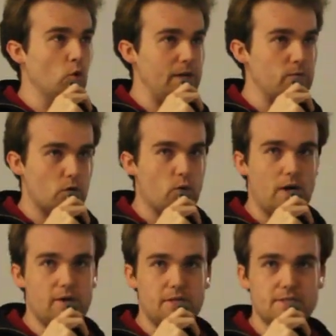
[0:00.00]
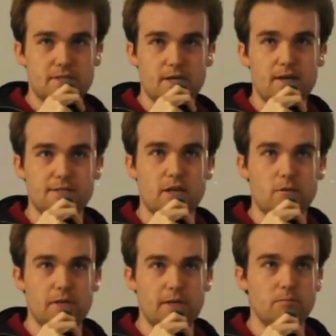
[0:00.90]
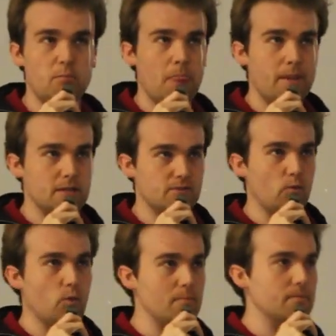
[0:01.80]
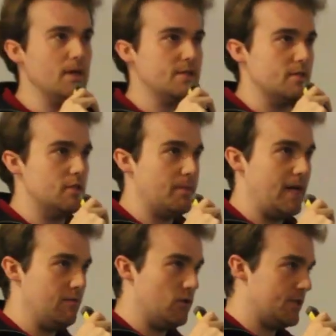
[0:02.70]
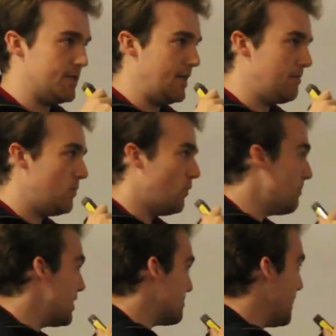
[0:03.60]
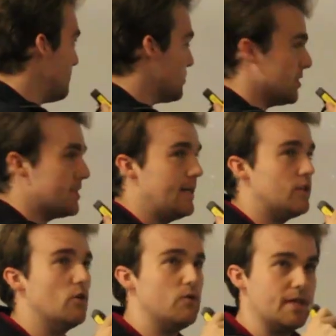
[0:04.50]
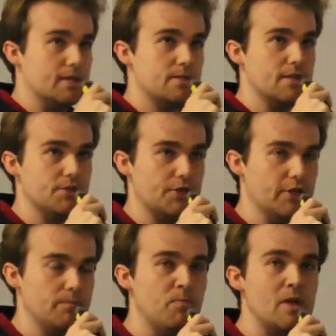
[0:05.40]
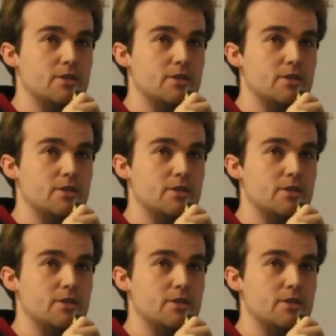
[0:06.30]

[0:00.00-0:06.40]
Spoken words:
all we require in this entire ceremony is for one person to behave honestly. One person behaves honestly, and the whole thing is secure.